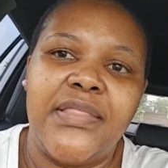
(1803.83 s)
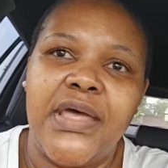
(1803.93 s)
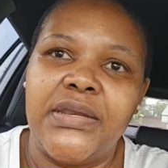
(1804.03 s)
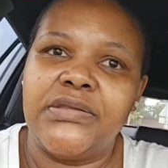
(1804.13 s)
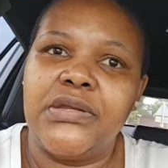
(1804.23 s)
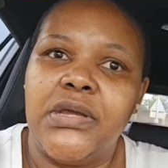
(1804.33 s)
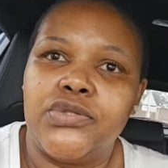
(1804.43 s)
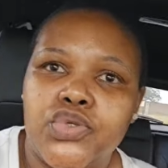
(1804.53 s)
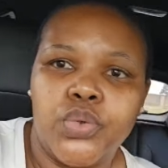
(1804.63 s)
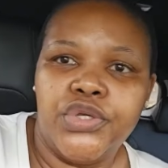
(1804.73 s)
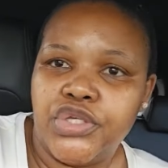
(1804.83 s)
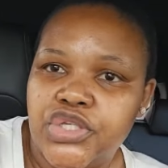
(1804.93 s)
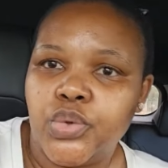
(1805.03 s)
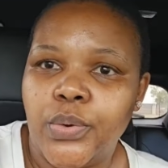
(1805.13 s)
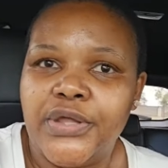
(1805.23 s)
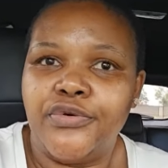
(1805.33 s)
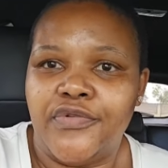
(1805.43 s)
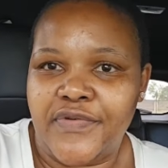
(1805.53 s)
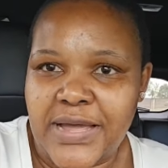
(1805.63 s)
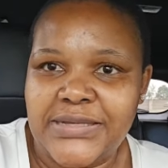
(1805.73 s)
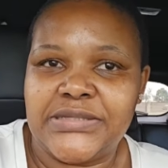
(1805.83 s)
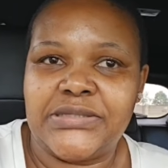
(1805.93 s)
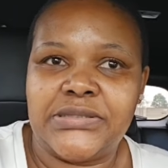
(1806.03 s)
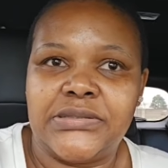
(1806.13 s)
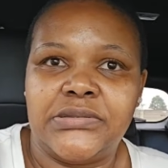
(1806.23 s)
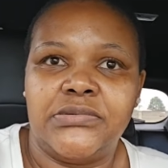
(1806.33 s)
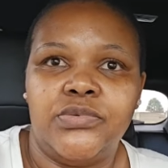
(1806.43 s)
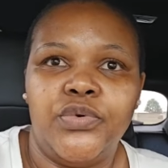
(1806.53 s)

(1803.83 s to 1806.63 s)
and that to each one of us